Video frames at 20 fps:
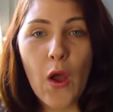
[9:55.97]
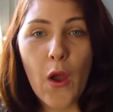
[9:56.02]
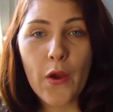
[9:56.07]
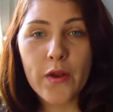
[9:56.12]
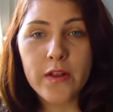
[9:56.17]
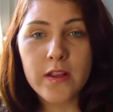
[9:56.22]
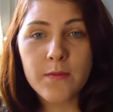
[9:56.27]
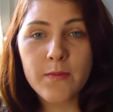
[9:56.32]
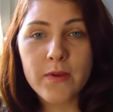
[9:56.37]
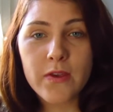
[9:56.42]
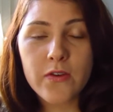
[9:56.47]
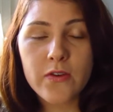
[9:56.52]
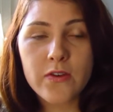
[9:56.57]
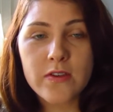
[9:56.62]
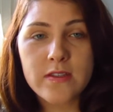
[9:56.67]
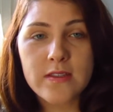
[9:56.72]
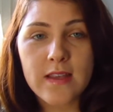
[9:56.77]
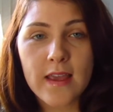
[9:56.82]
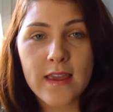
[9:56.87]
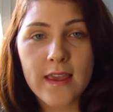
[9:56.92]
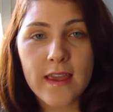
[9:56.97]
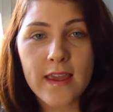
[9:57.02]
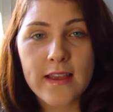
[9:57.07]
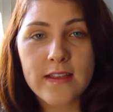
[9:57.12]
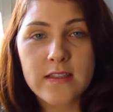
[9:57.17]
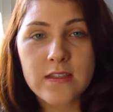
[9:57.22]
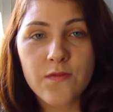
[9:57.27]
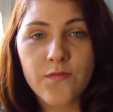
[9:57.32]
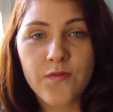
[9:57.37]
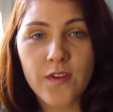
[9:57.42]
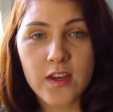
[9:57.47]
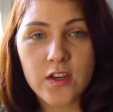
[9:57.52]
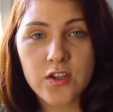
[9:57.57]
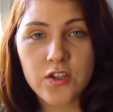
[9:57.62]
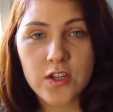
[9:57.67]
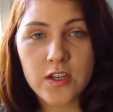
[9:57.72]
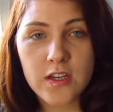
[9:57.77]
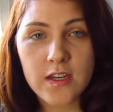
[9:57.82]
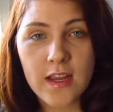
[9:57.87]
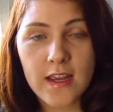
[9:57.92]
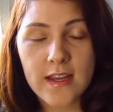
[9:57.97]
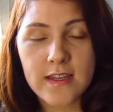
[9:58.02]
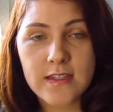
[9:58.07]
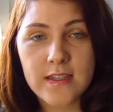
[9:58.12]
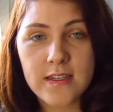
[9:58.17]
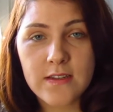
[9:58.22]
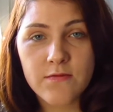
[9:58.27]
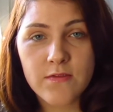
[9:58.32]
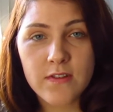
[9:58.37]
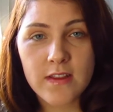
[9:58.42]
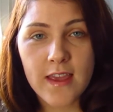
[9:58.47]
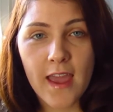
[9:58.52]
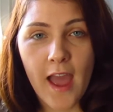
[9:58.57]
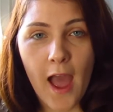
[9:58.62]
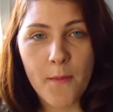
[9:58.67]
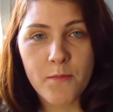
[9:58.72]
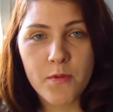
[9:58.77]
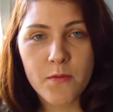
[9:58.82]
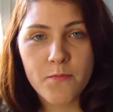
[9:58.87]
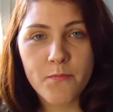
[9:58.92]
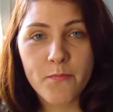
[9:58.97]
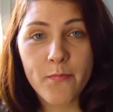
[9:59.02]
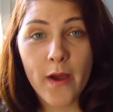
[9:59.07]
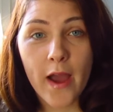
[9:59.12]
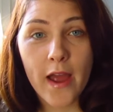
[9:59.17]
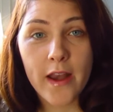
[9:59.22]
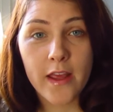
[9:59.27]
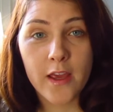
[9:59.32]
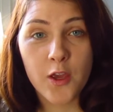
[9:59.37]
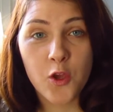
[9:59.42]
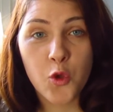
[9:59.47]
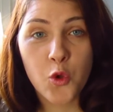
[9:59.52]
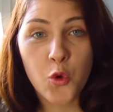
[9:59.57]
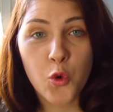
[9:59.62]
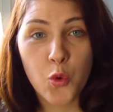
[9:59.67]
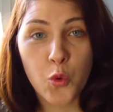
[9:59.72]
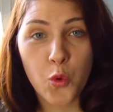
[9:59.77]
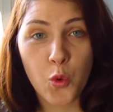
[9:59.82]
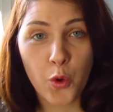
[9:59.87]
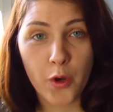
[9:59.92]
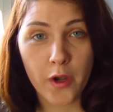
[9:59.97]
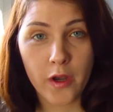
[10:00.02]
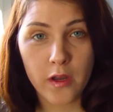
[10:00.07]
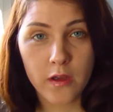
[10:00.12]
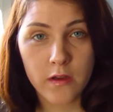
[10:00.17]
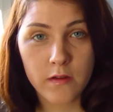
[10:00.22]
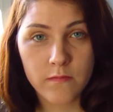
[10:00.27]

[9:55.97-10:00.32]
only because, like, it's fiction, it didn't really happen, but it could.